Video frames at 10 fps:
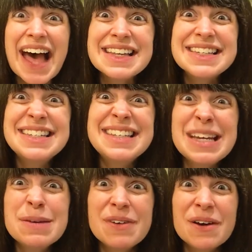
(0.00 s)
A
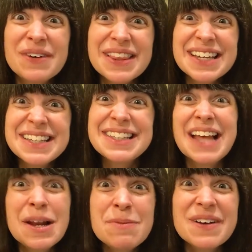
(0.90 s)
zebra with a
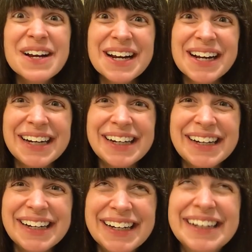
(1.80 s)

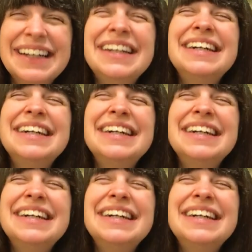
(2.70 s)
sunburn!